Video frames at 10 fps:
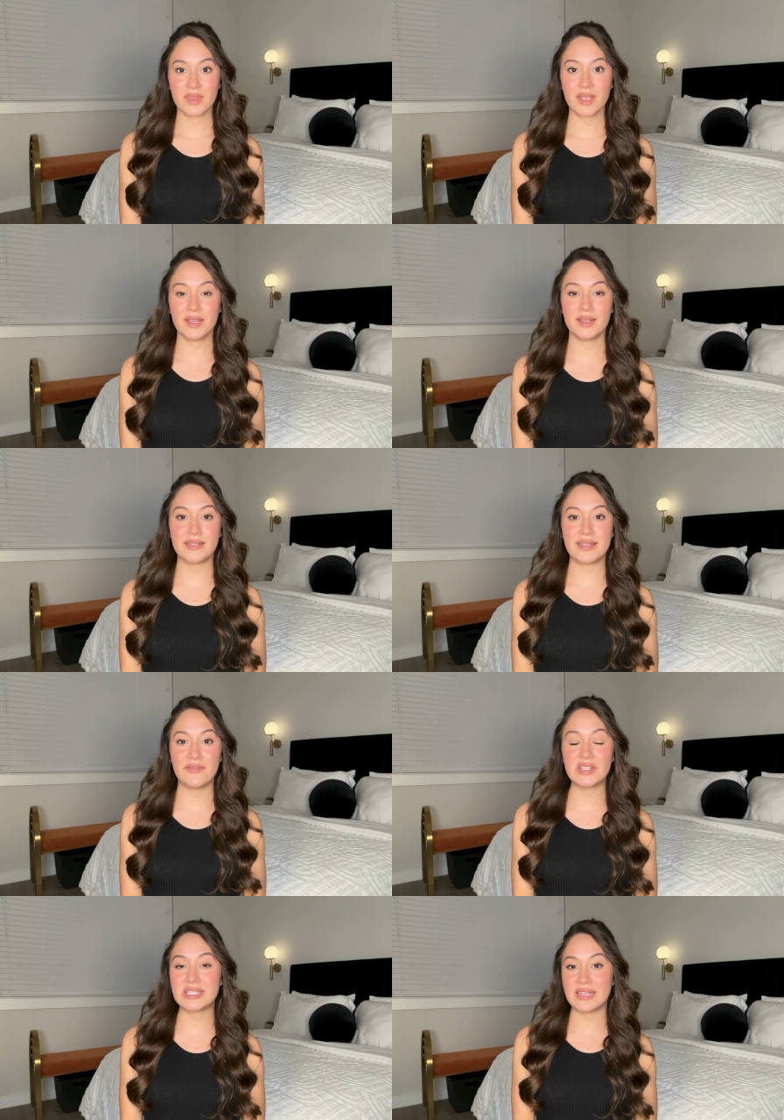In a
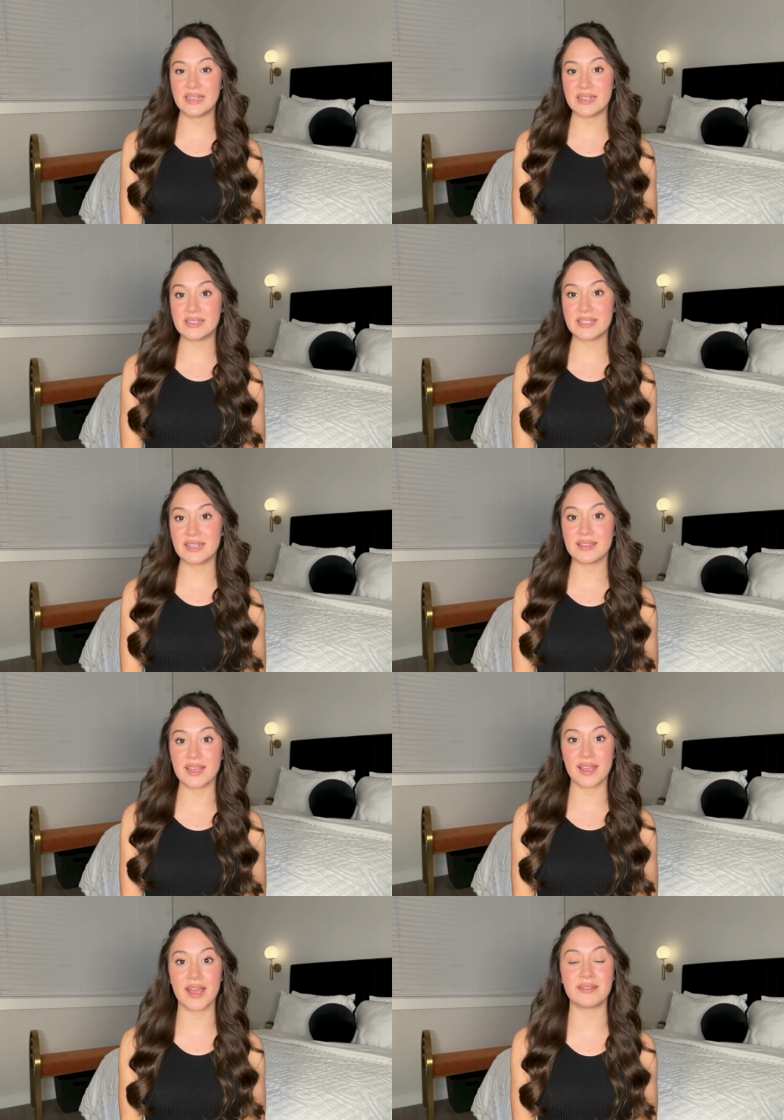devastating incident
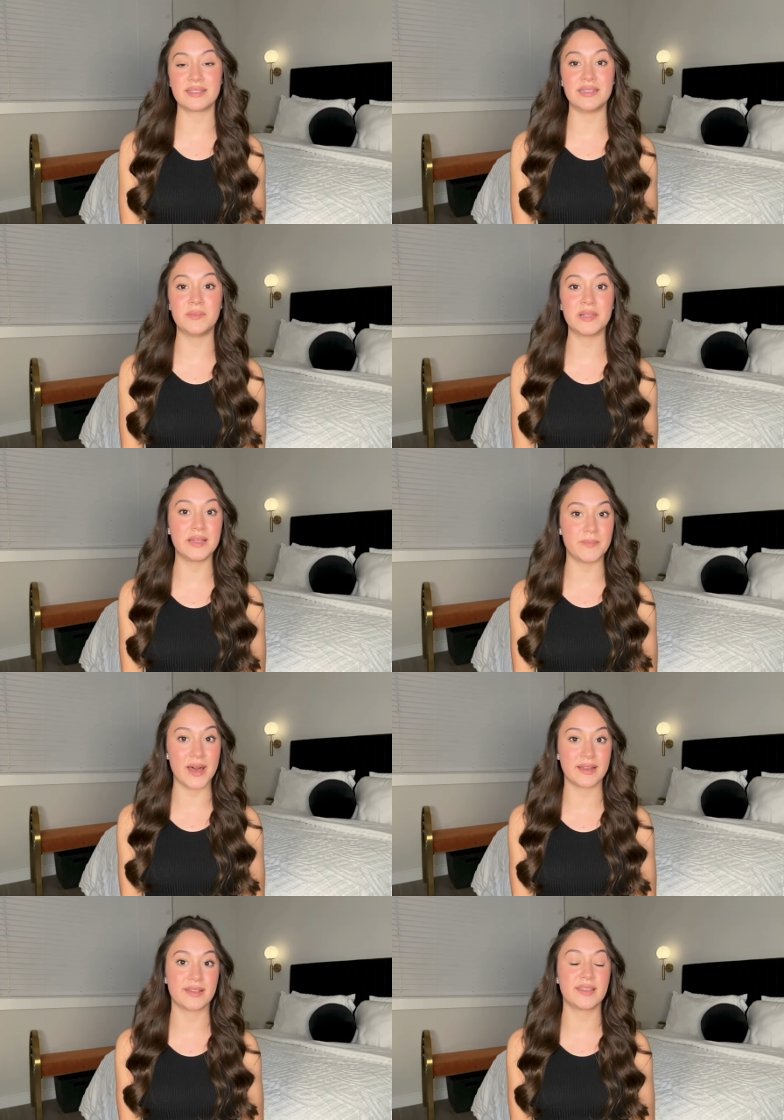that has deeply
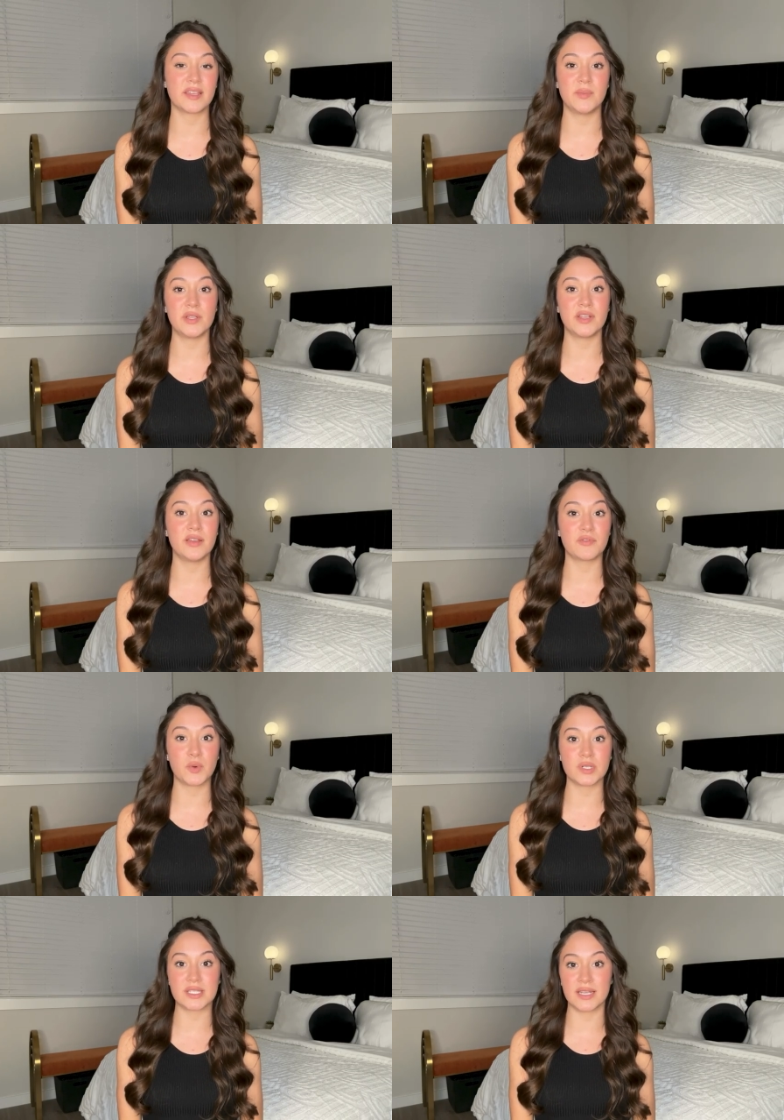impacted the community of
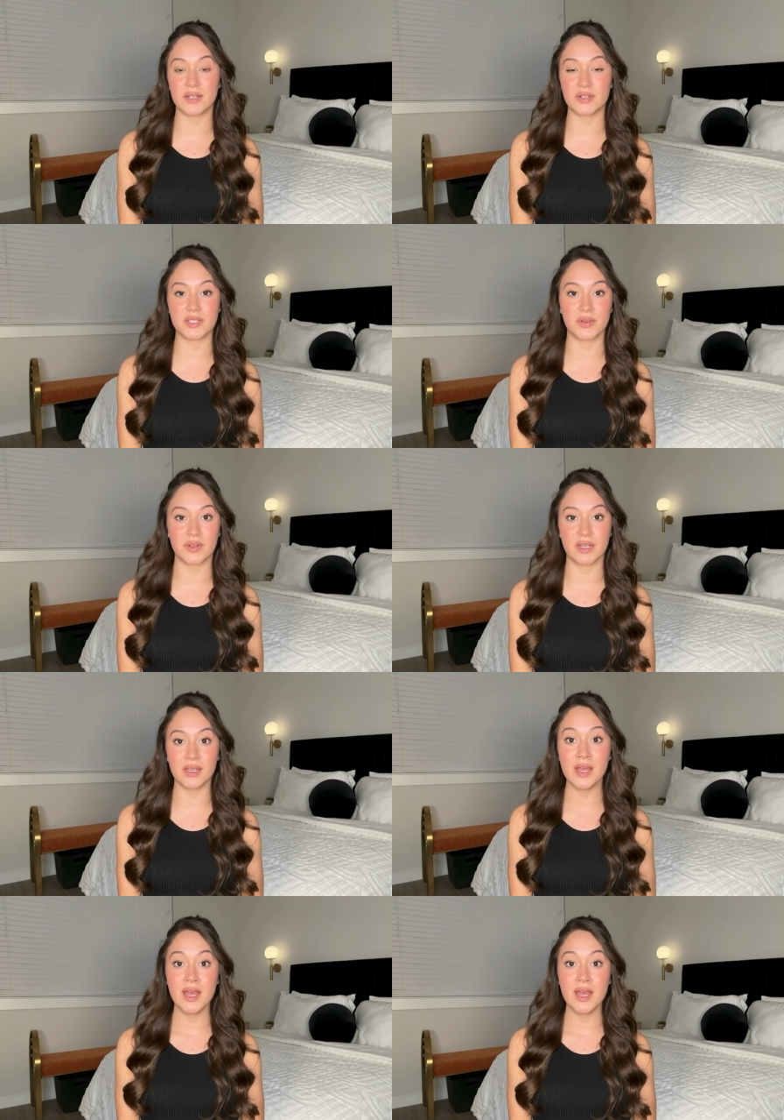Quartzsite, Arizona,